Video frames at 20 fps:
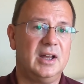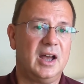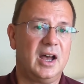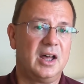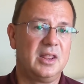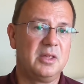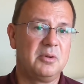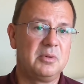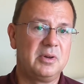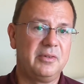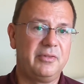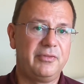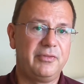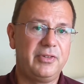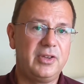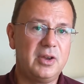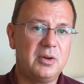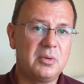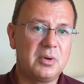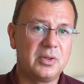And there were a
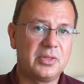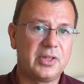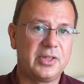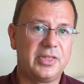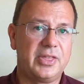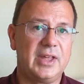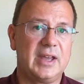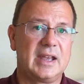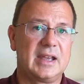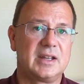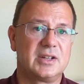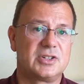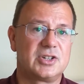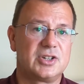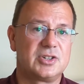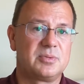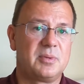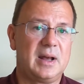few other things as